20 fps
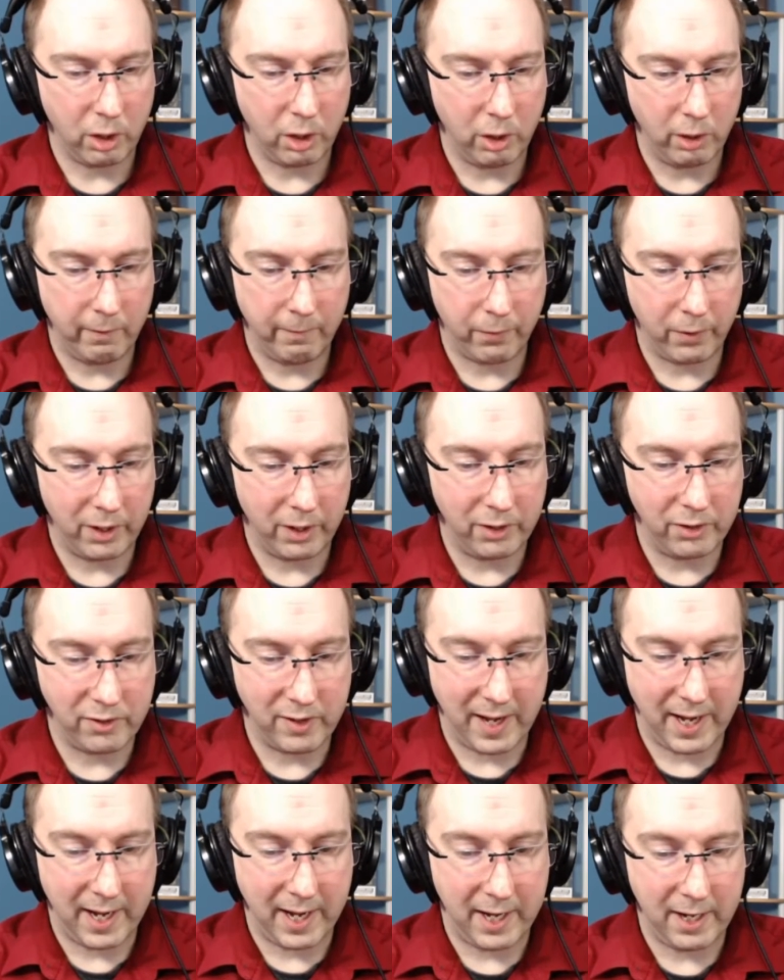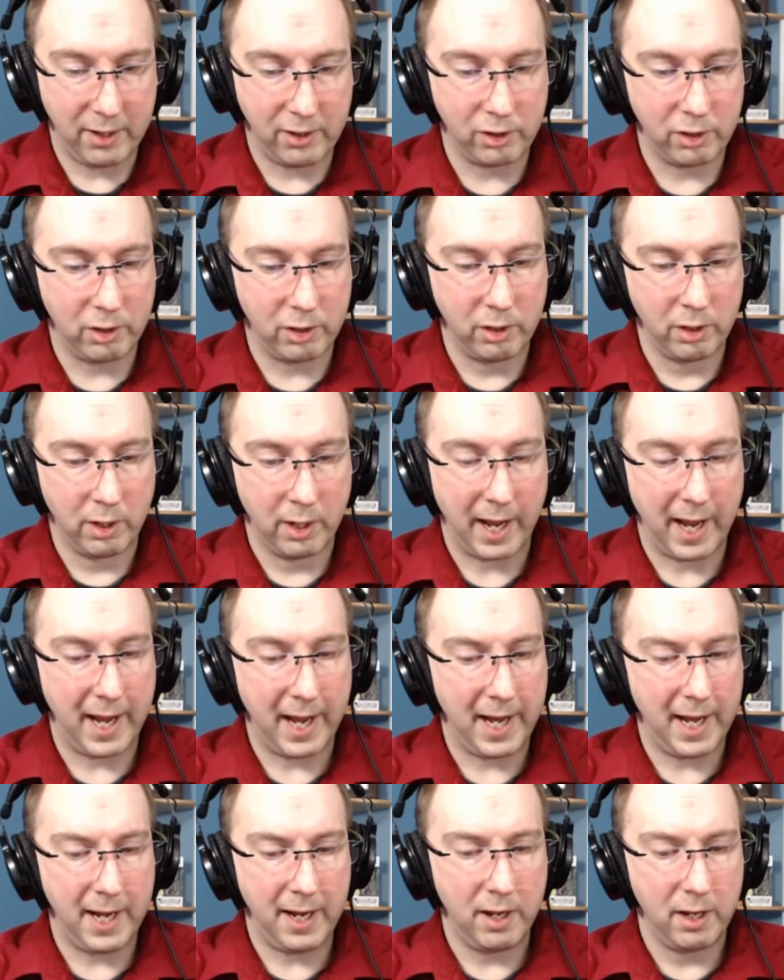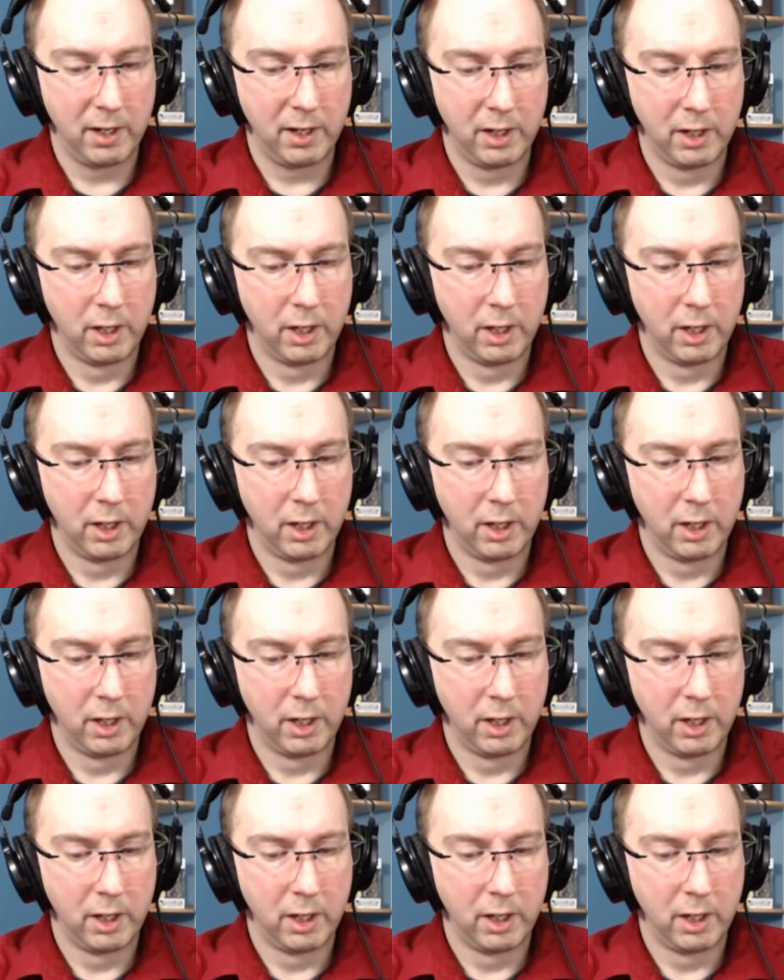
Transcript: good friend's aid